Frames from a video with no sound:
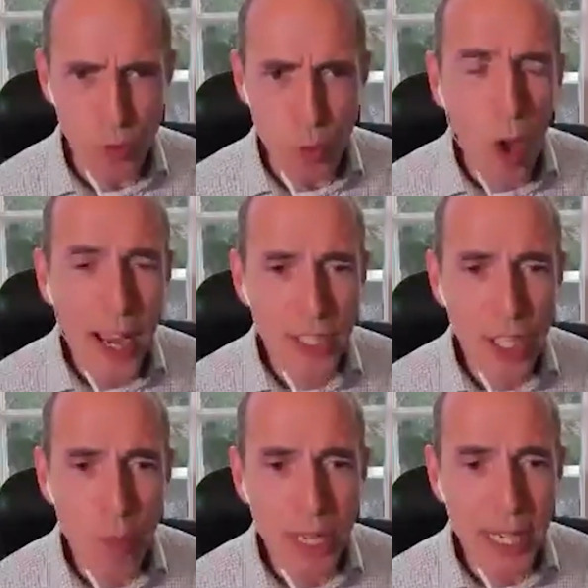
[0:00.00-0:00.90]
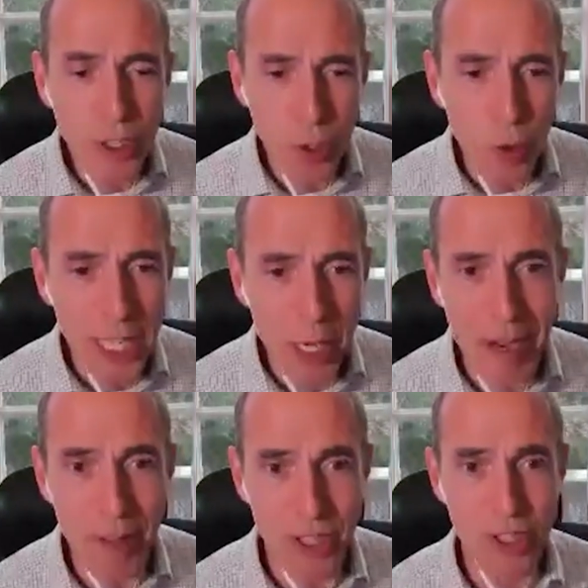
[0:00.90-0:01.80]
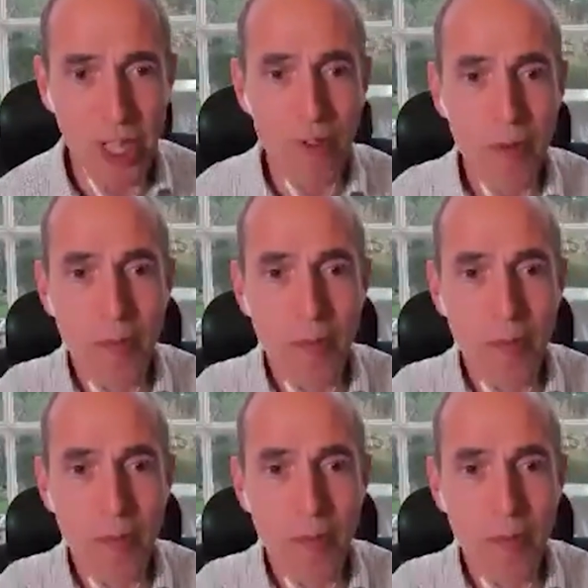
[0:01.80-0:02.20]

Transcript: Why is nobody talking about this stuff?